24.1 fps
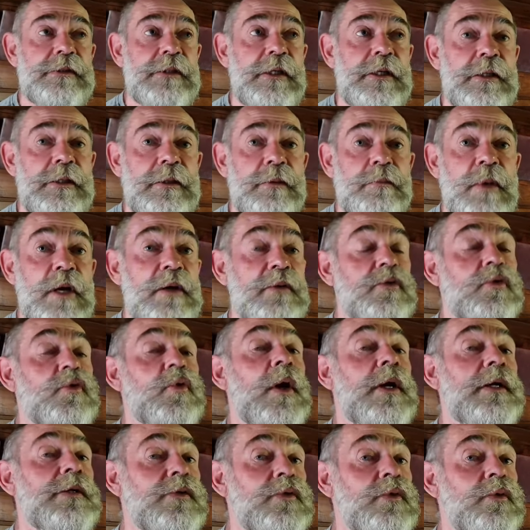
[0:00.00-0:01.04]
I
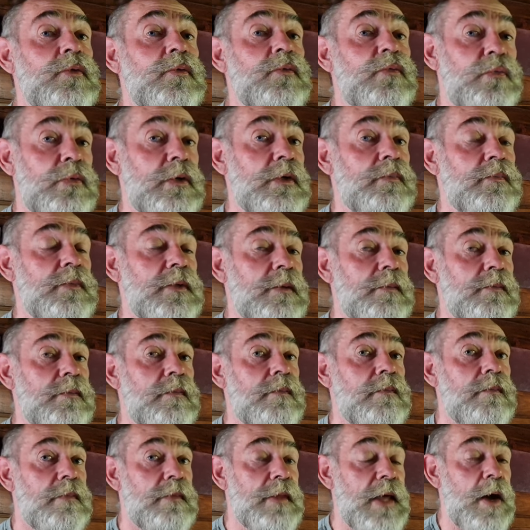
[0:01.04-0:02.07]
try to film them
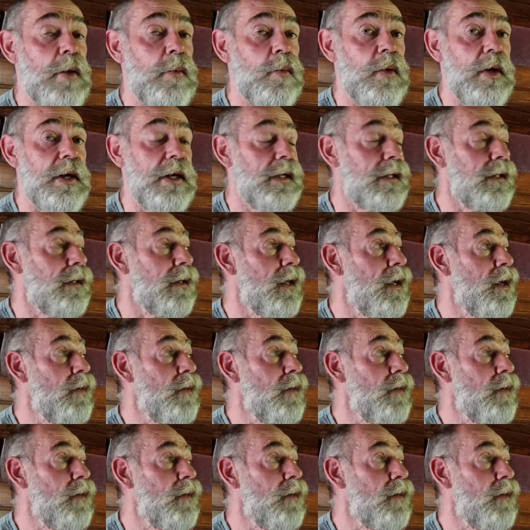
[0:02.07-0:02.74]
that way.